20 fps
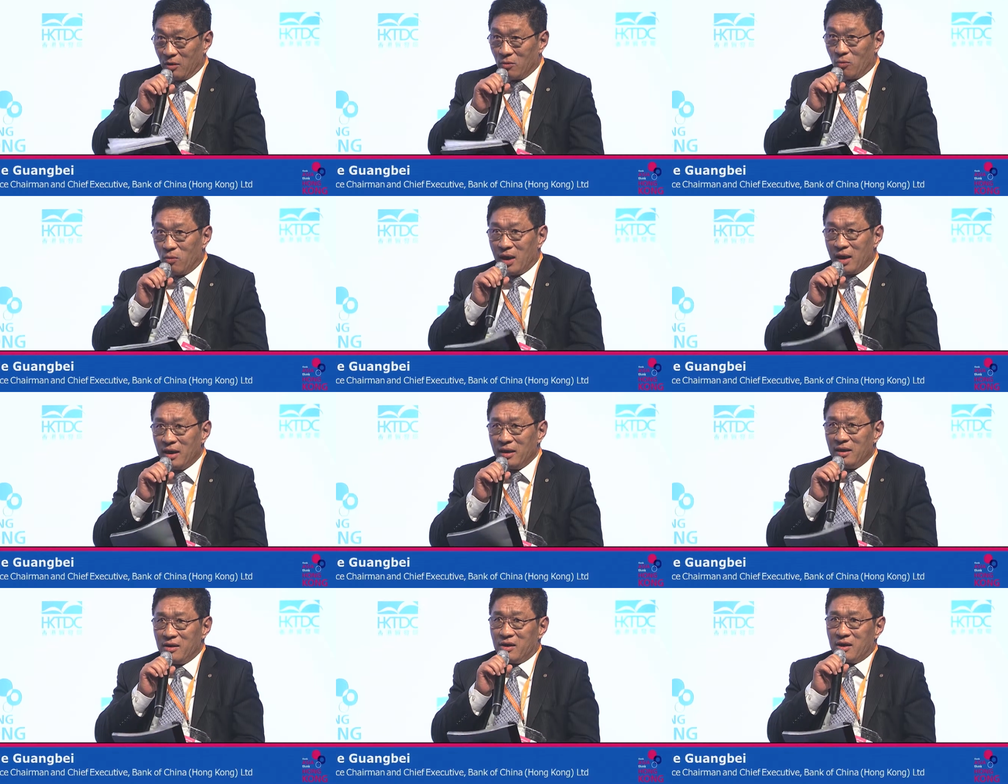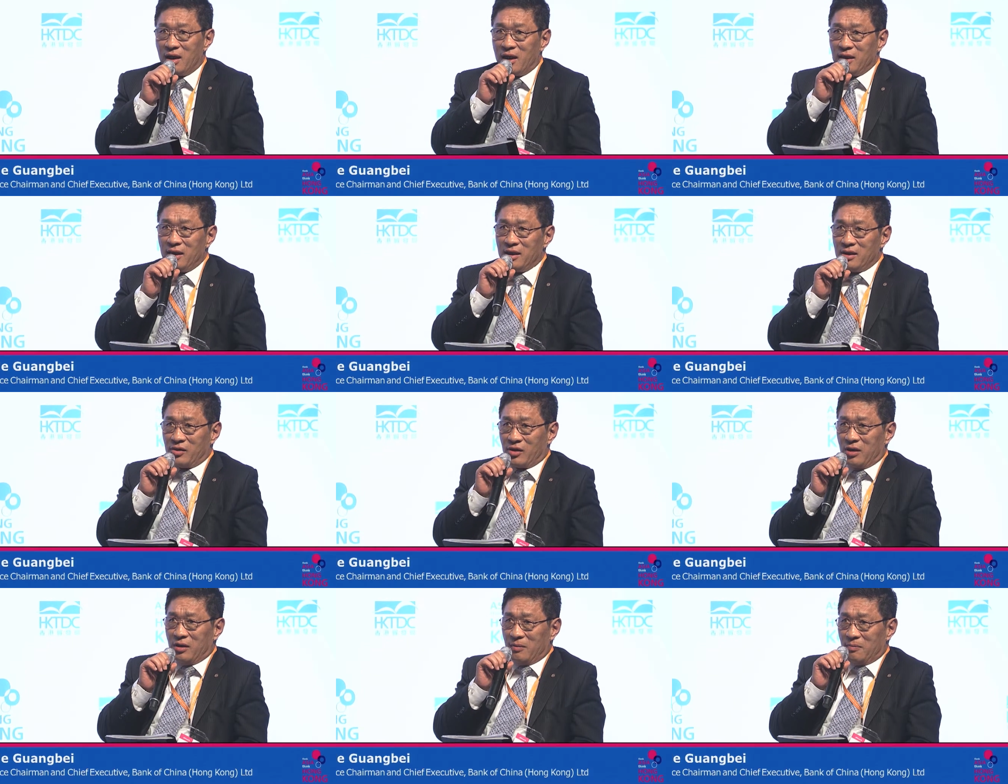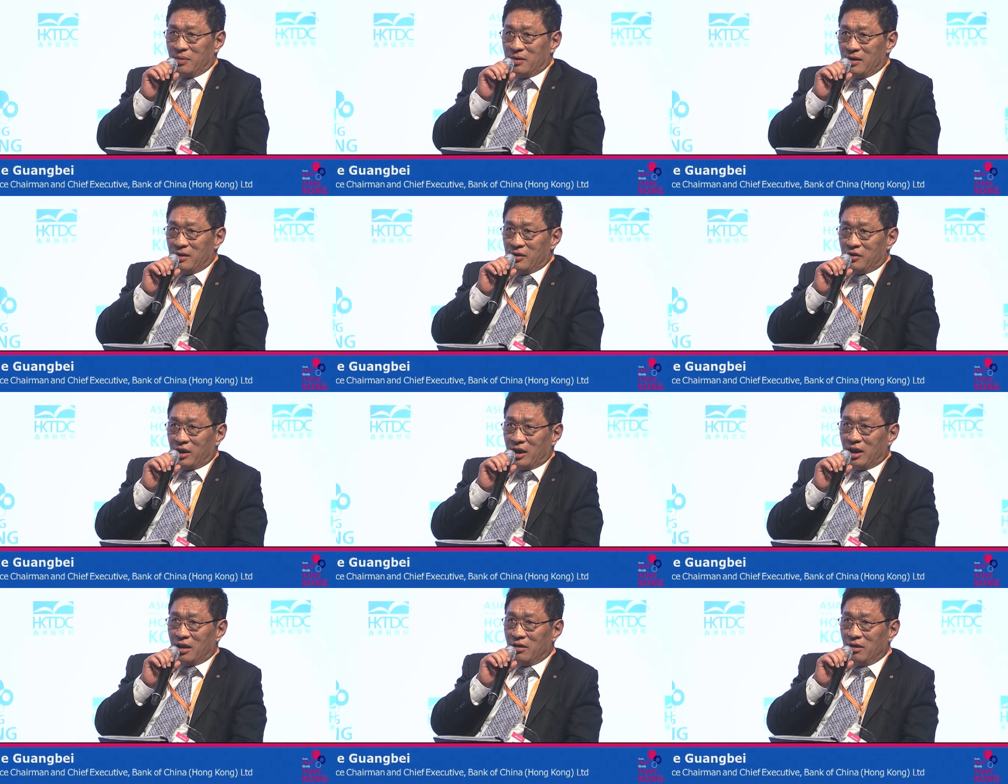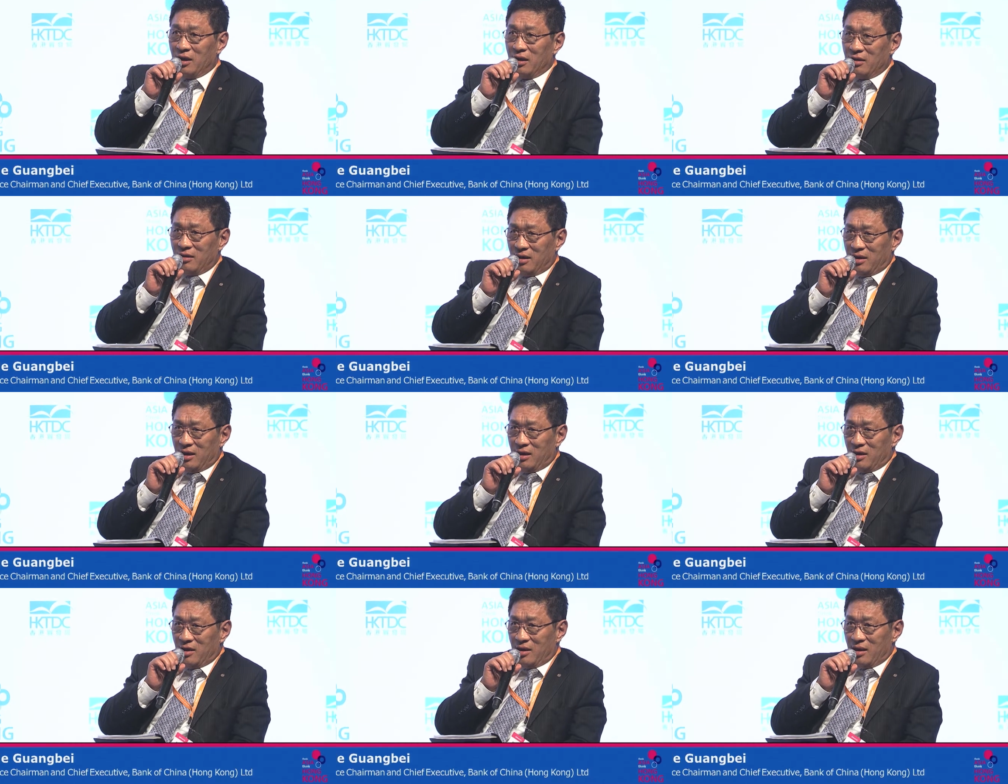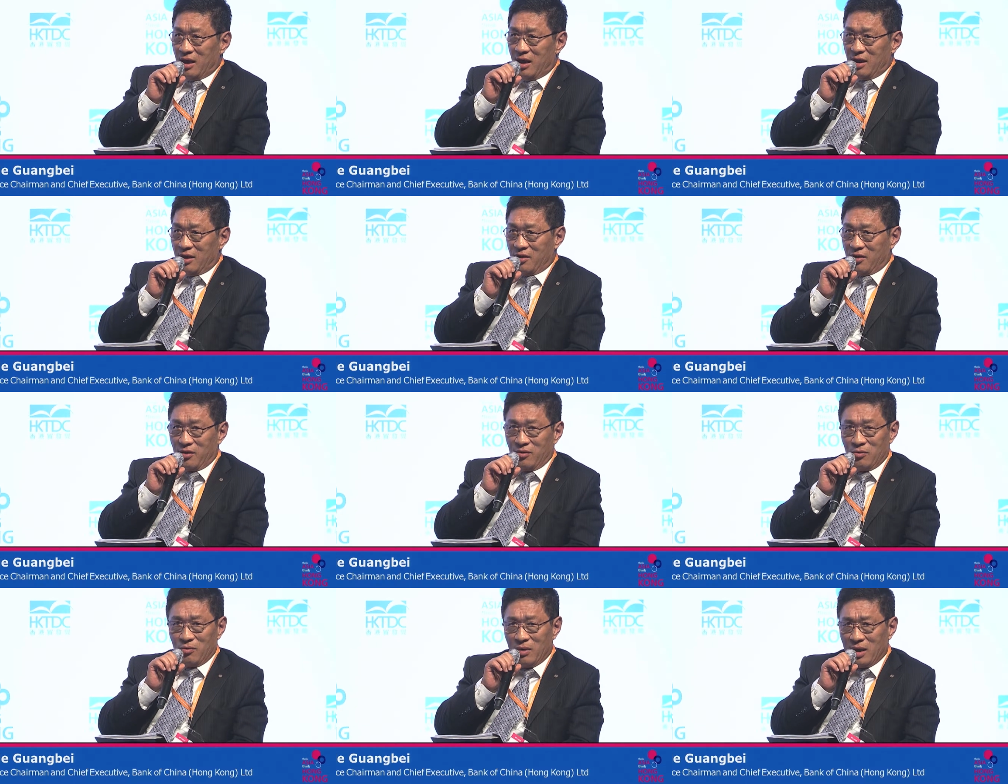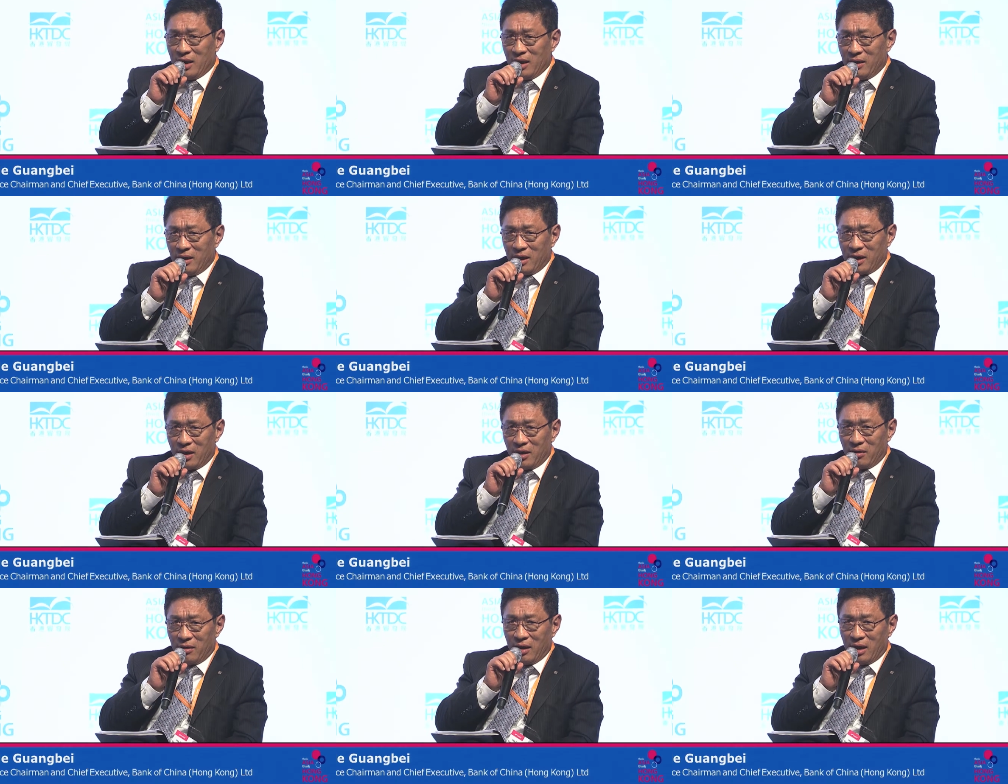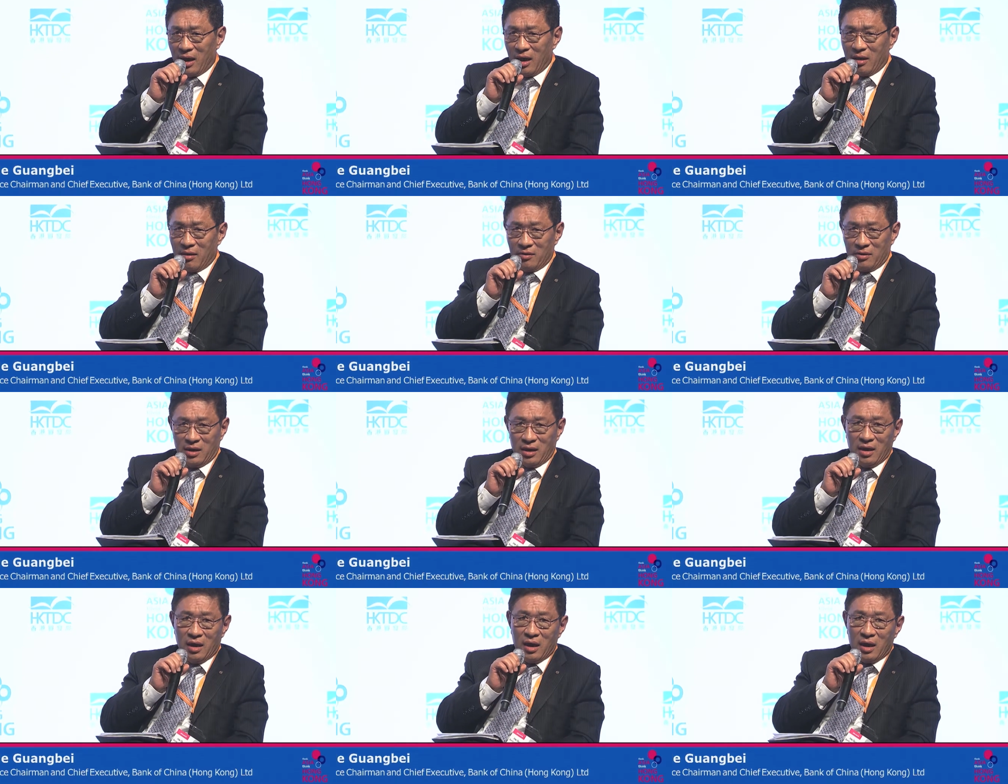why the Chinese companies are going international? Why they're going out?